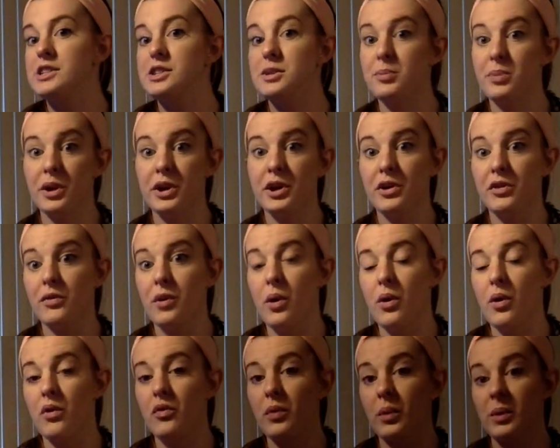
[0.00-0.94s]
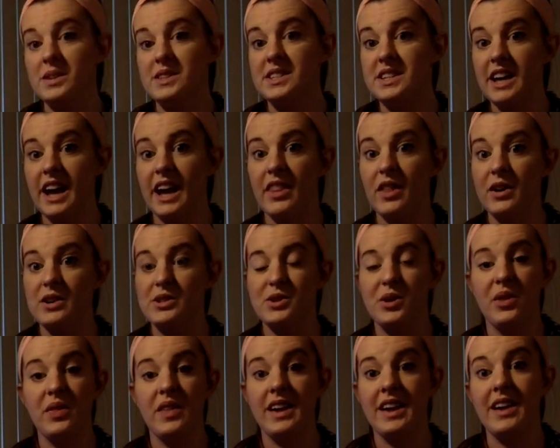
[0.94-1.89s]
to bring your vocal folds together so
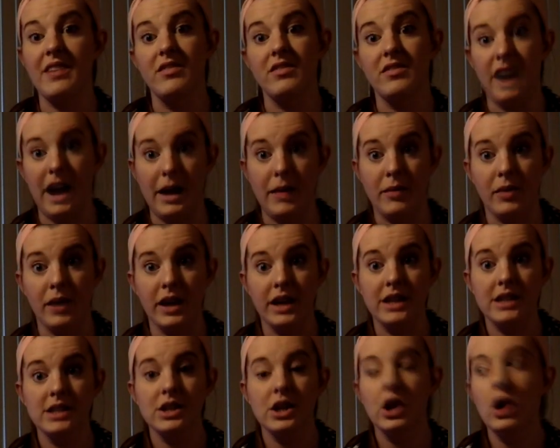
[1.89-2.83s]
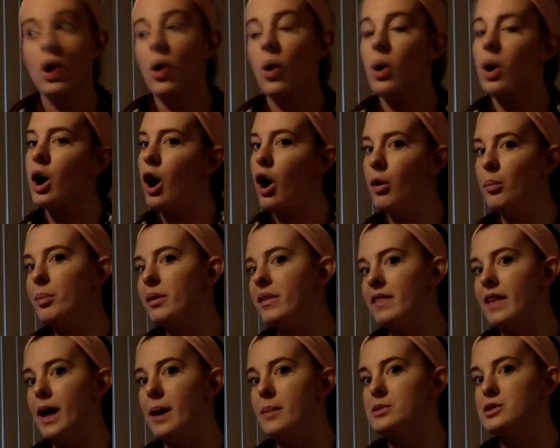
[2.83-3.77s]
that they can vibrate, or open
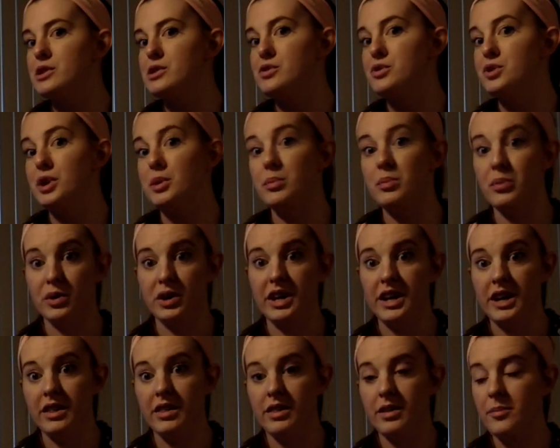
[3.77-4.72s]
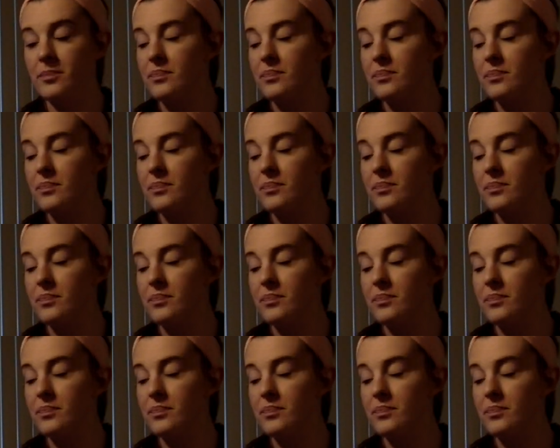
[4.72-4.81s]
them so that you can breathe.